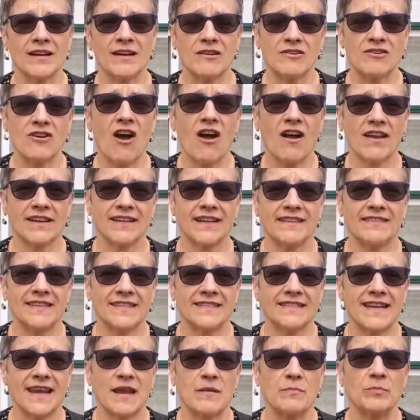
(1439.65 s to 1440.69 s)
not in the
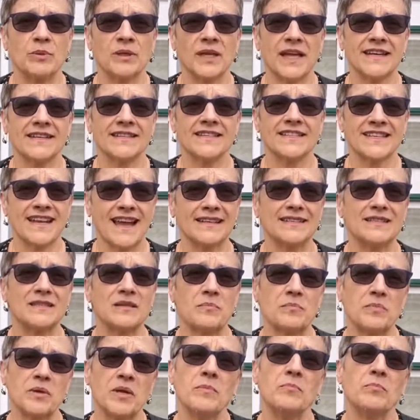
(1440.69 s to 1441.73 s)
same place as the
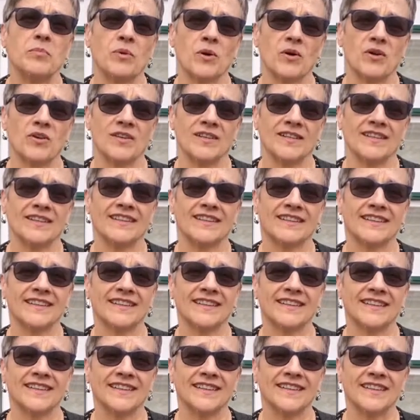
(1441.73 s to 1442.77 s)
people?
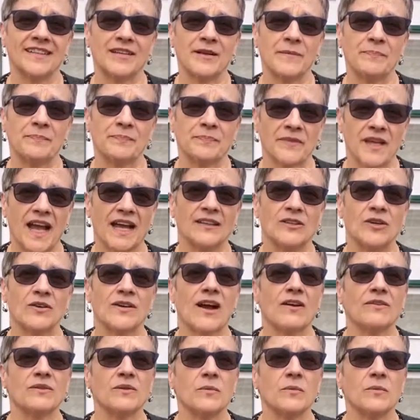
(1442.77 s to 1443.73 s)
I look out the